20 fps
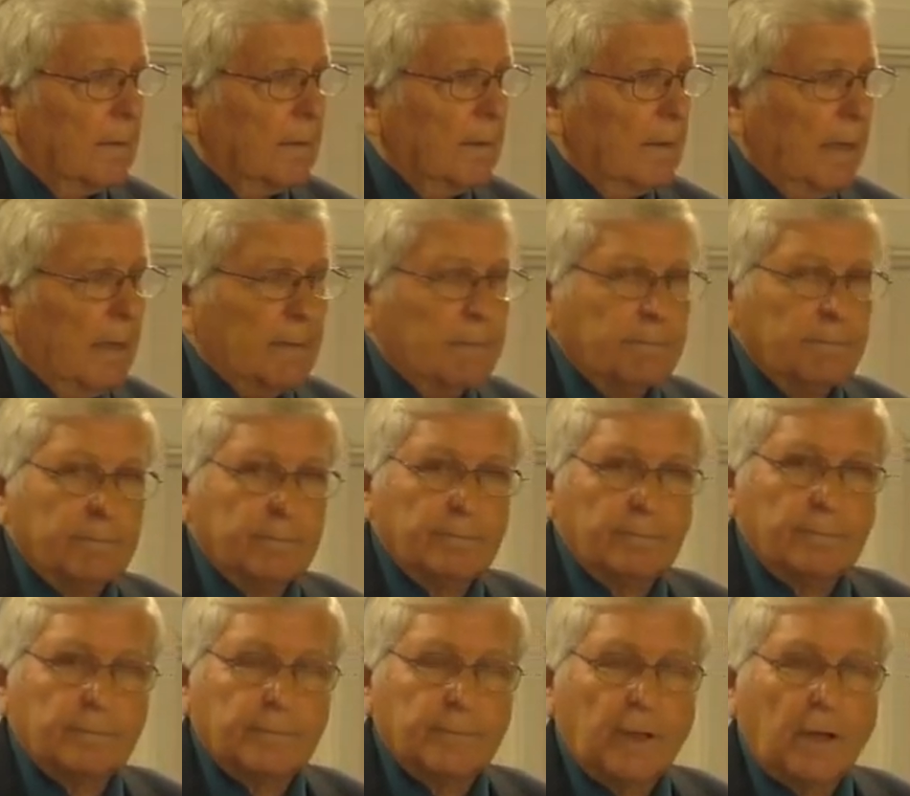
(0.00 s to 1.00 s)
Now,
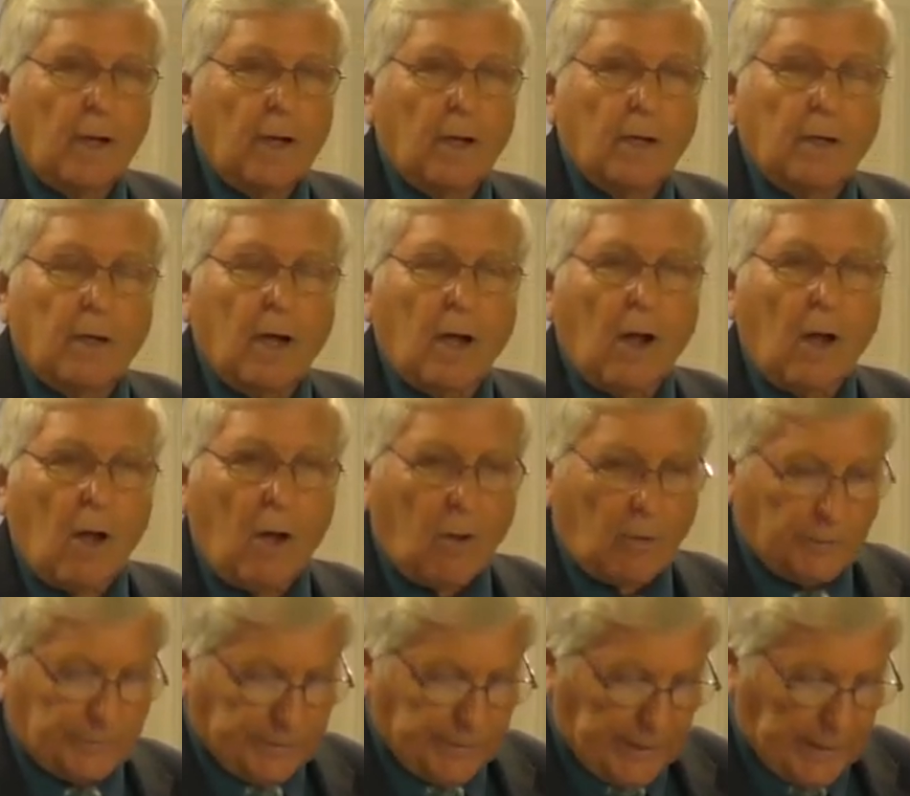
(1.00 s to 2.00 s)

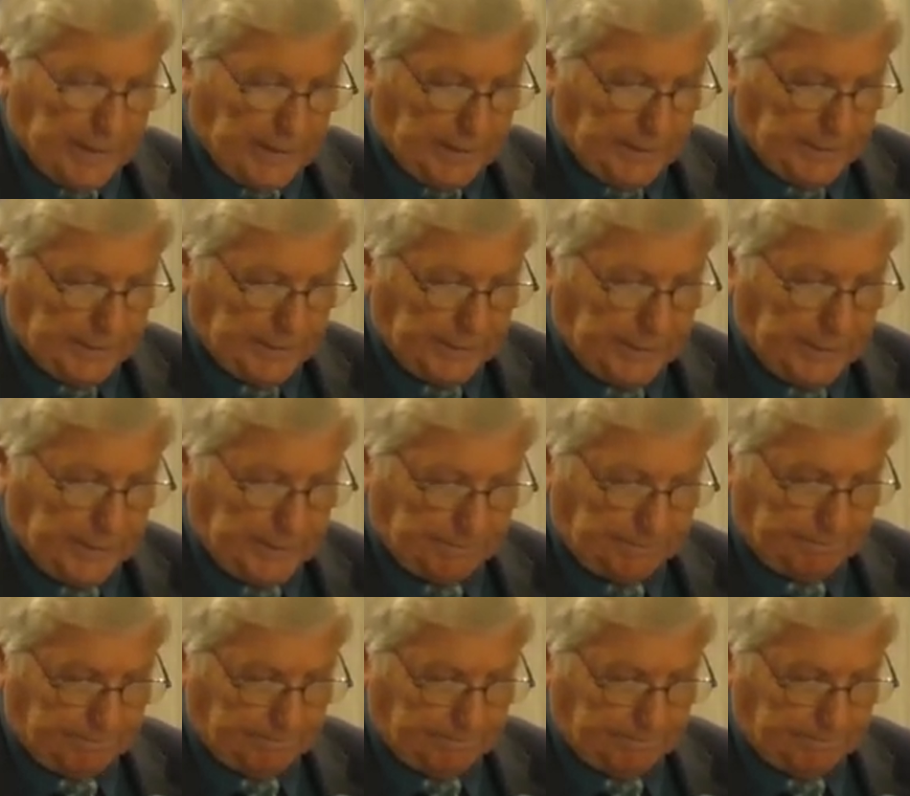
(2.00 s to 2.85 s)
all sin is sin.